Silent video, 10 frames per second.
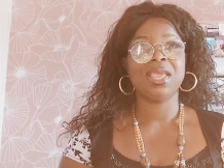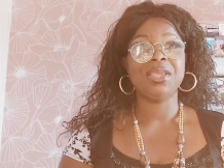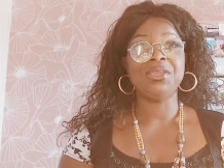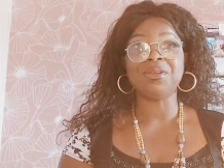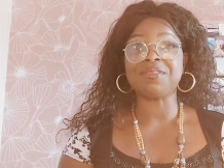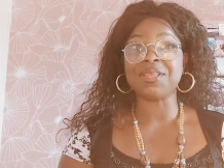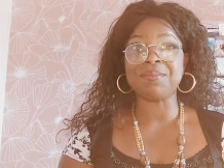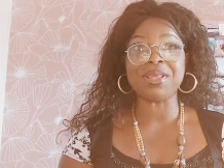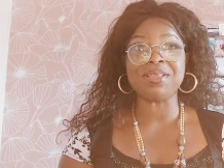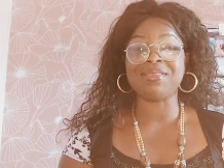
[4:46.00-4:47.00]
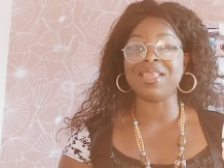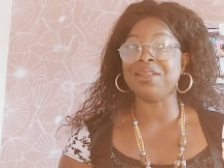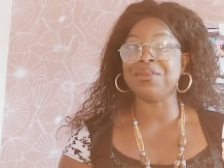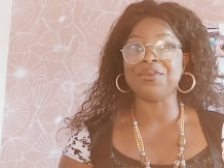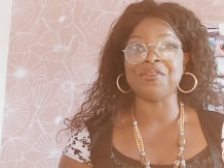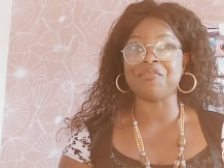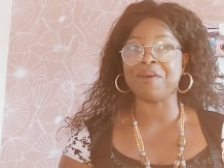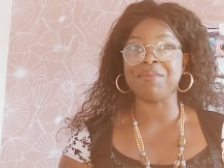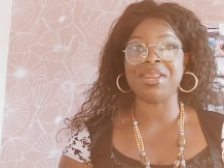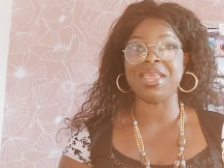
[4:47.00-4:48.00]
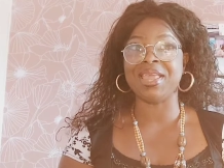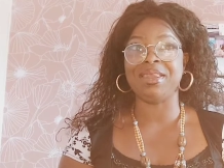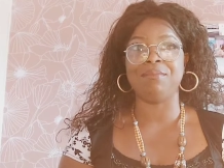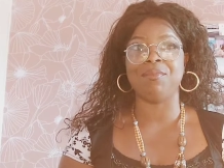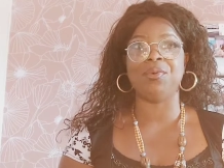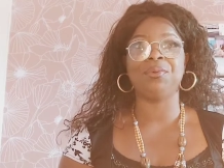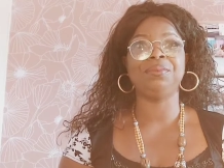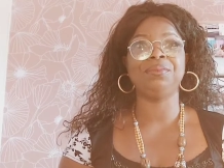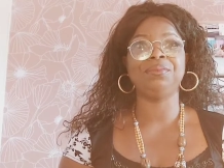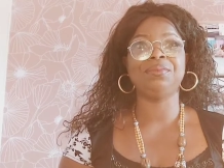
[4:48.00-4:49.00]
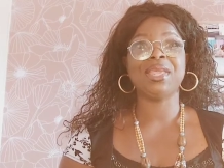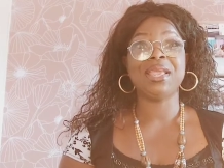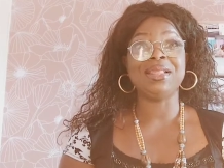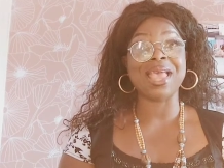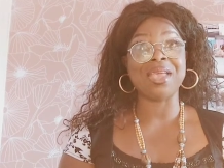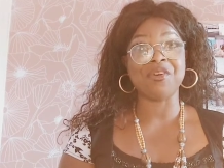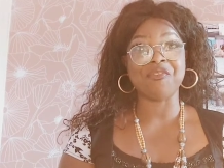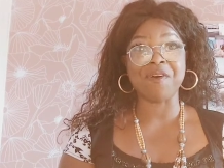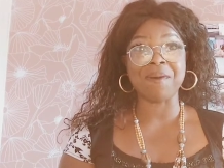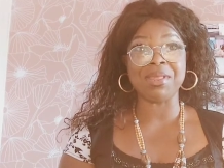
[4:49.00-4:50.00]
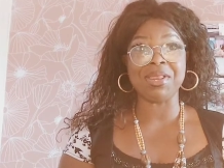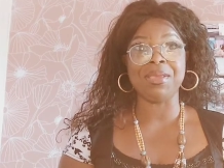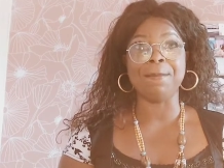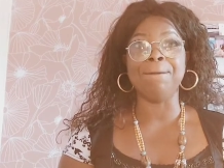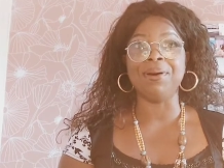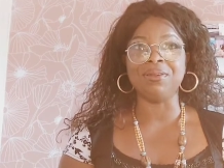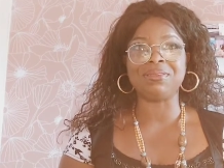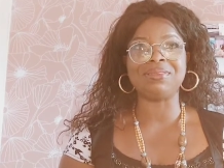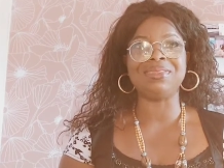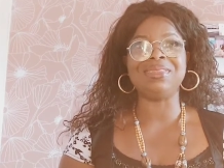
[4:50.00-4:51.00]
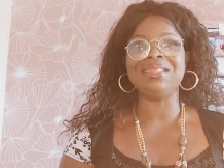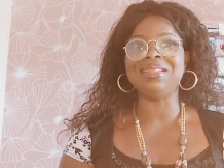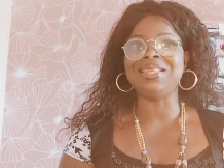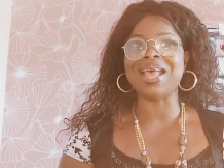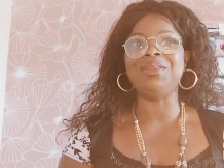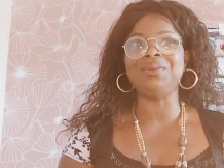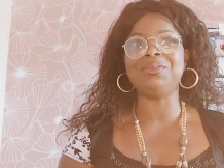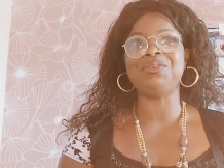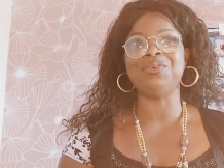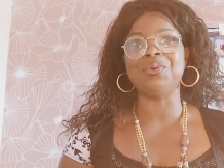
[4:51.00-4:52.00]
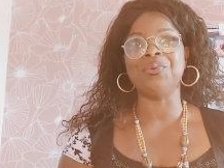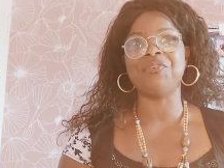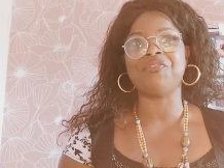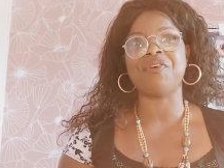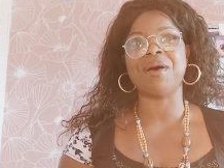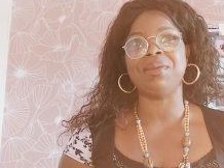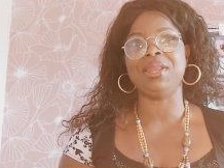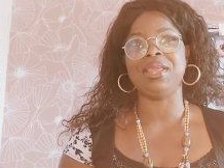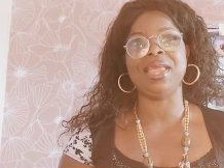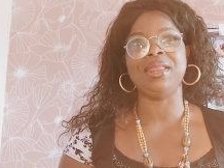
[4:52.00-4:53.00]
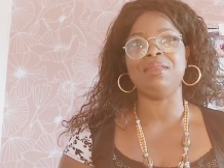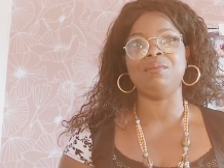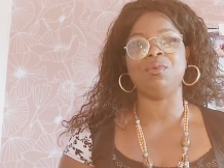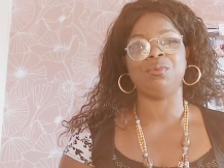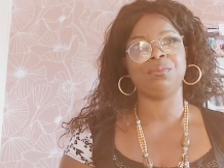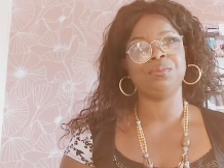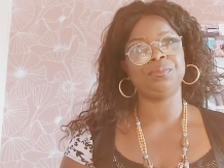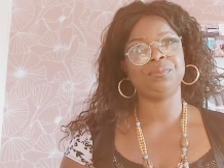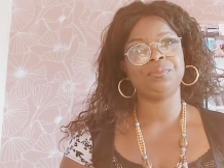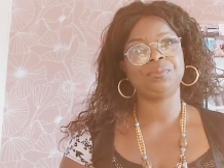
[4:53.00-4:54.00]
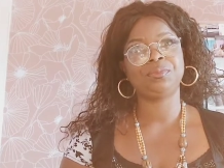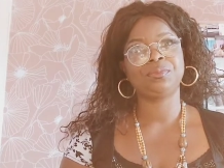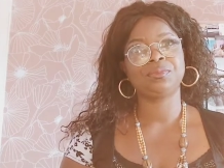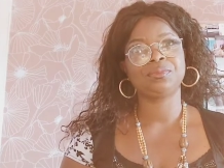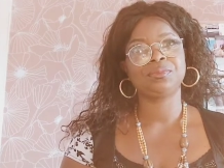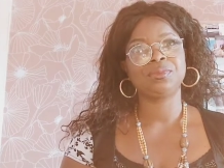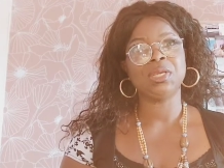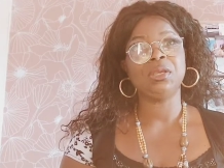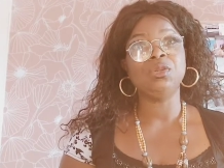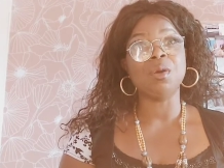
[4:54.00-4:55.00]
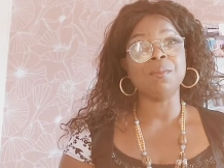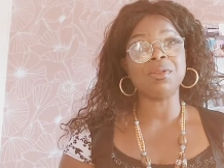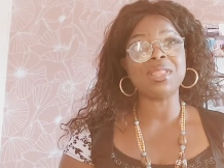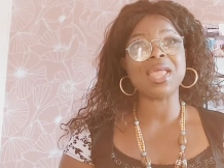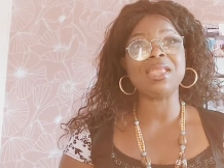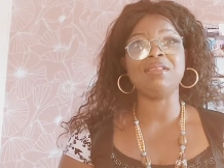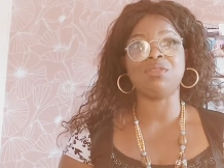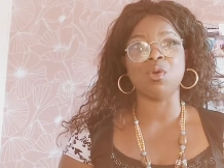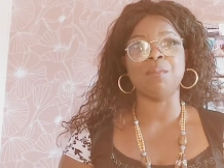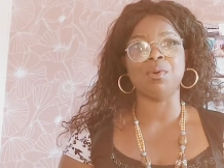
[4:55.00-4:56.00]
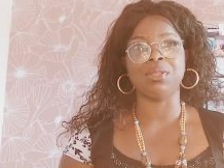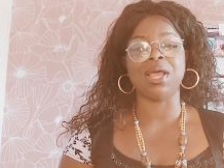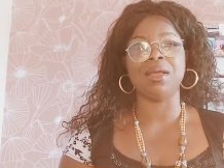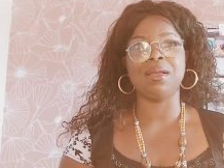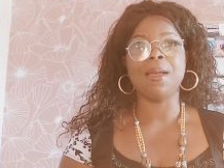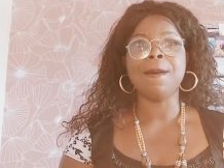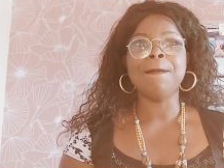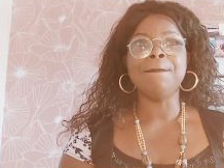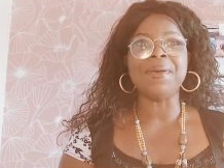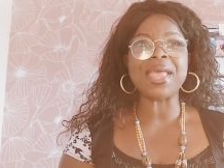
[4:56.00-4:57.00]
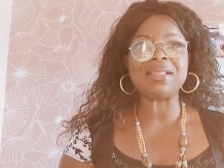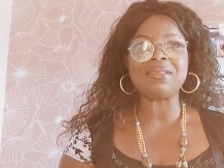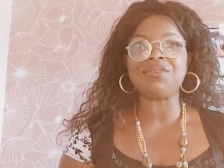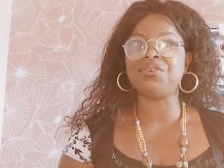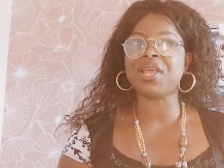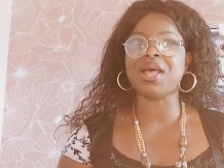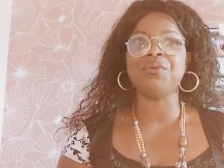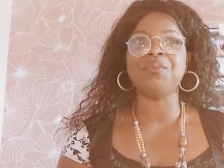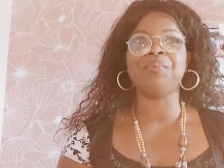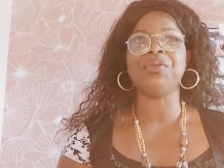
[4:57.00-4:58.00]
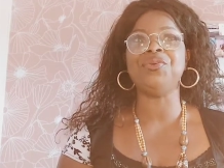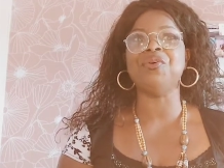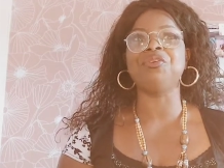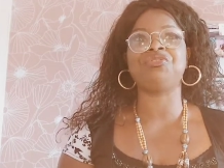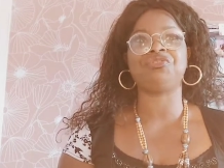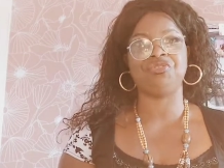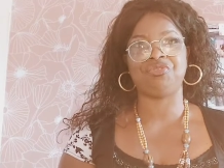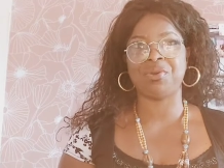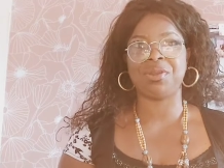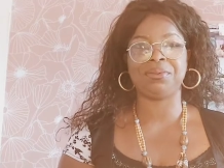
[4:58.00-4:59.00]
Your siblings, they are not your family anymore. They are your family, but they are not your real family anymore. Your mother is your mother. But she cannot be your children.